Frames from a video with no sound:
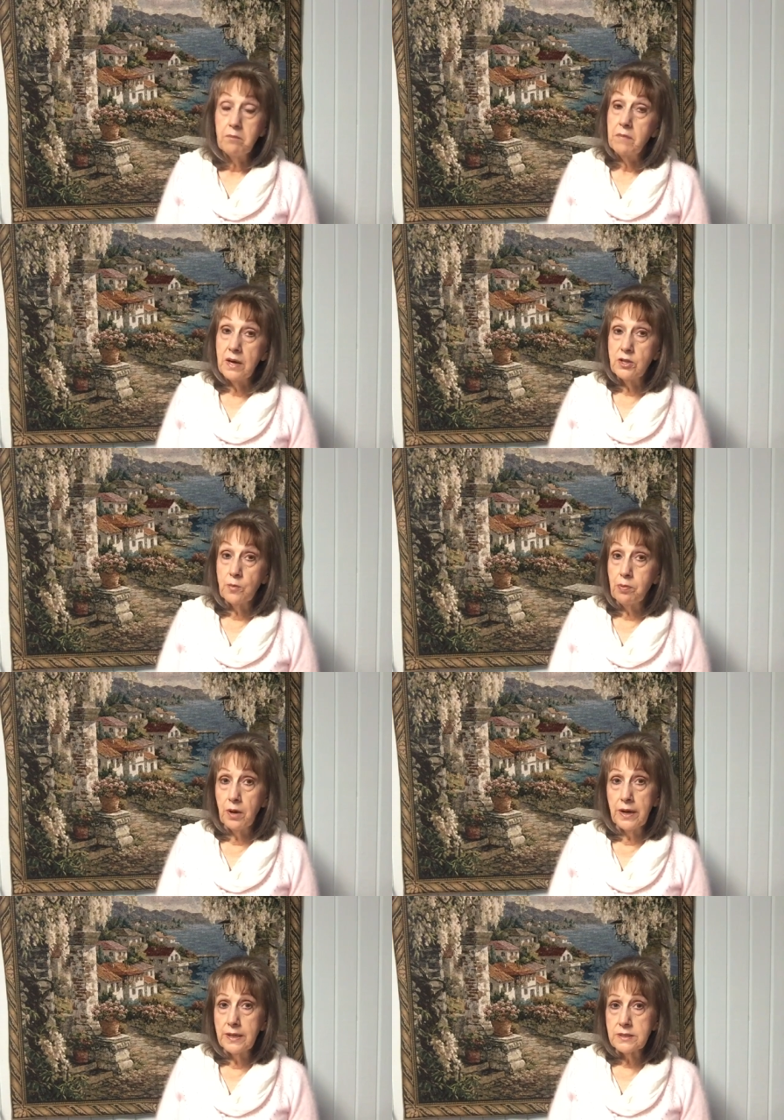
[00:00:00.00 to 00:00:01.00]
made their
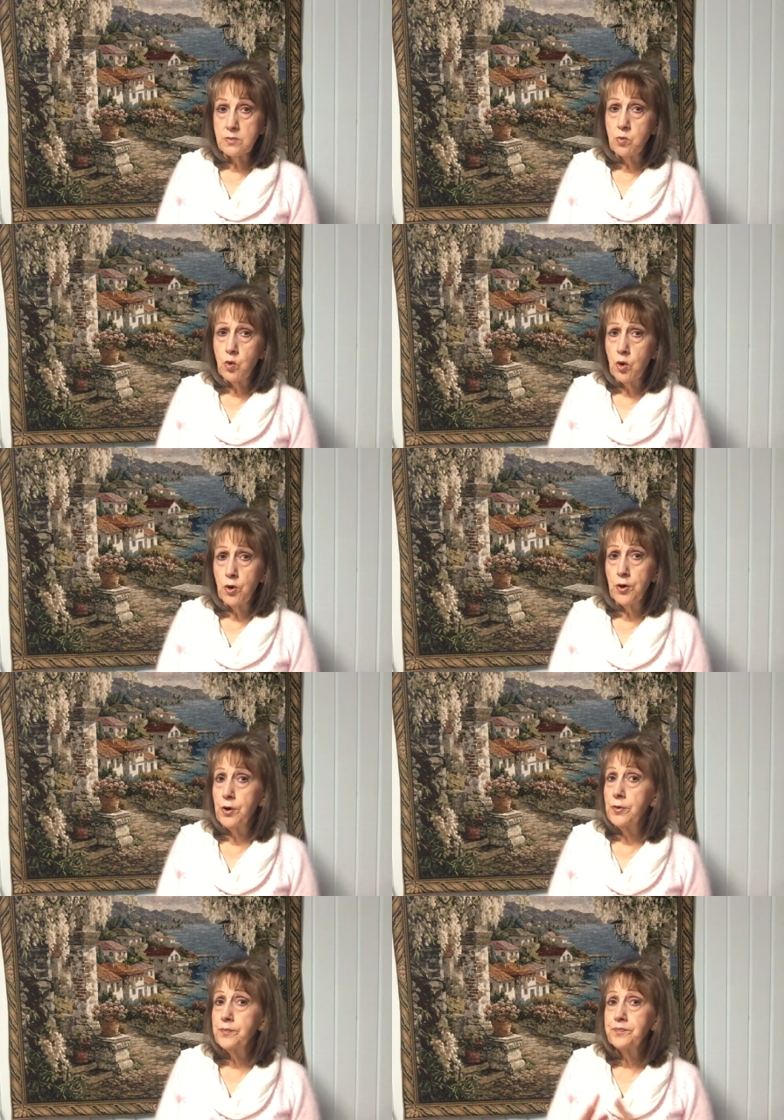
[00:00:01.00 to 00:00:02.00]
plans
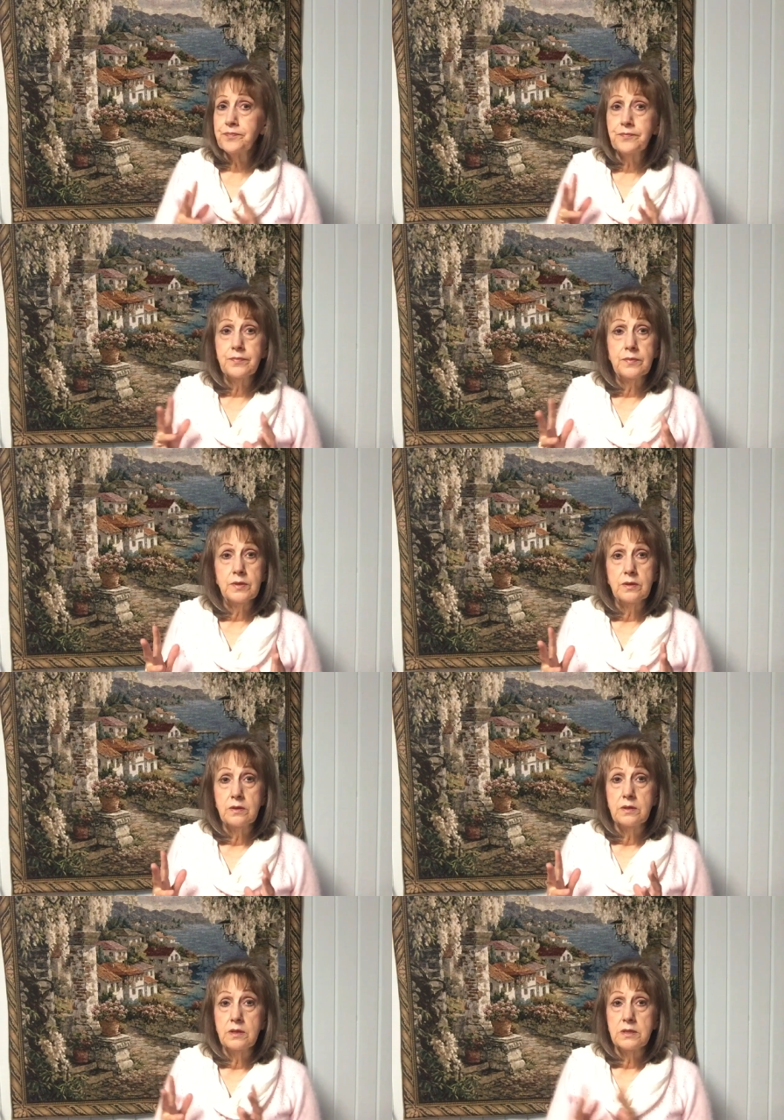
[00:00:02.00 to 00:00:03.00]
more
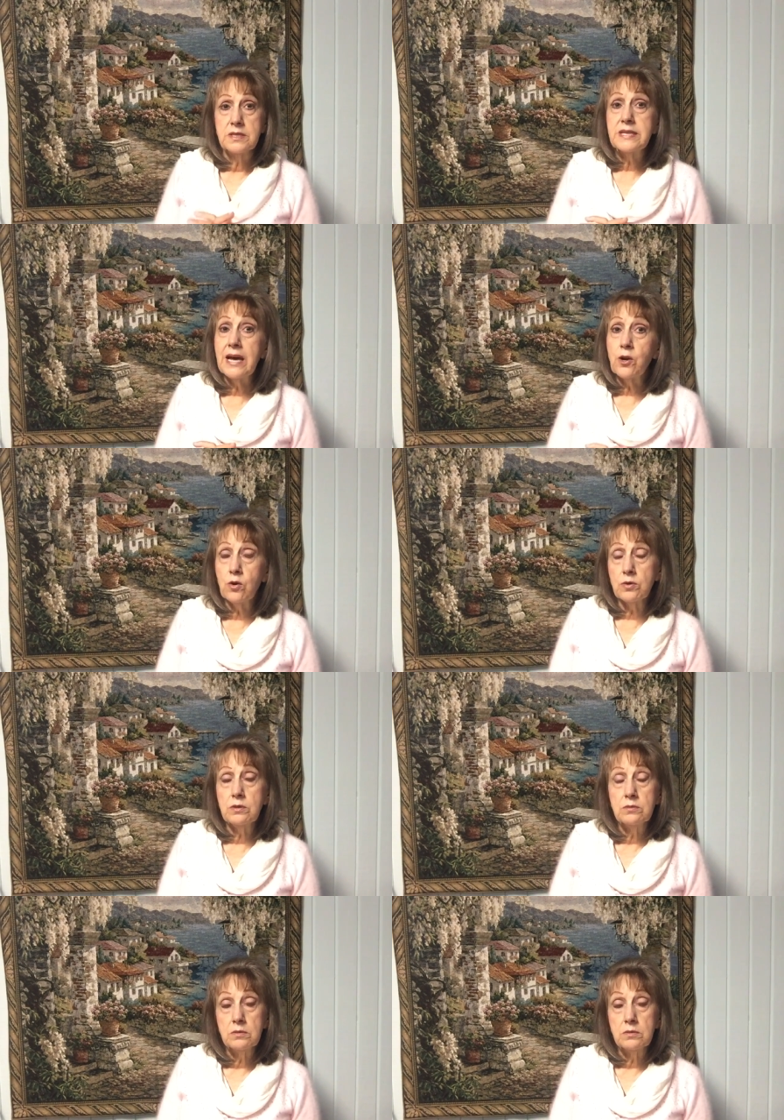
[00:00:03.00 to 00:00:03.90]
settled